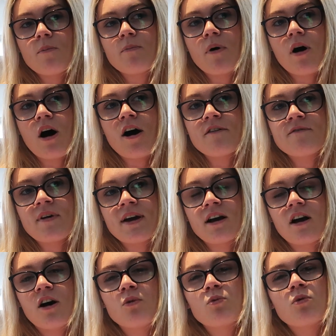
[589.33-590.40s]
But I think
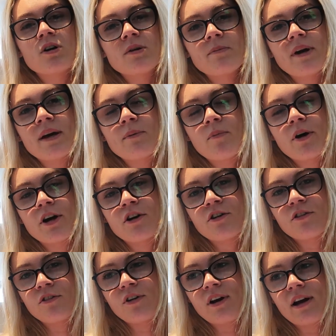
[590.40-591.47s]
I want to make my
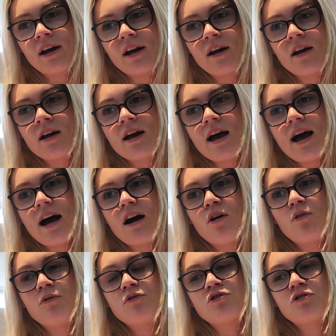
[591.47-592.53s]
career
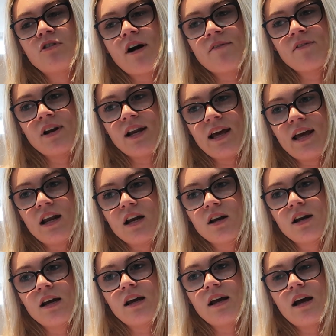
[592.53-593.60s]
out of travelling
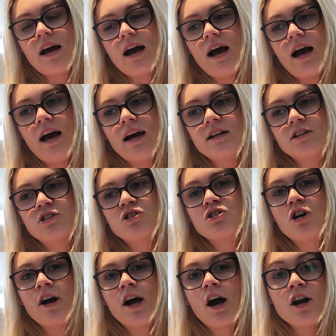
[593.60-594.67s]
and because
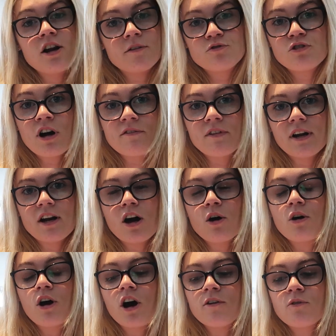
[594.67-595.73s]
I love travelling.
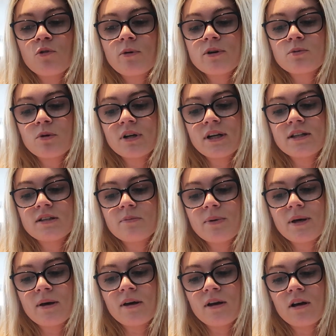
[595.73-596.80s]
I've always wanted to
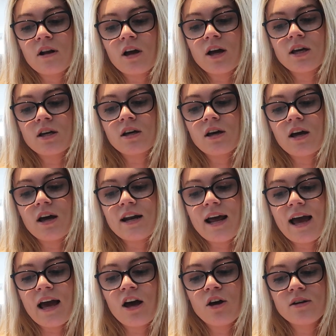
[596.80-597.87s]
be like an
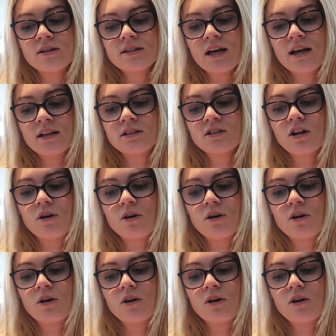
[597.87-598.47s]
air hostess.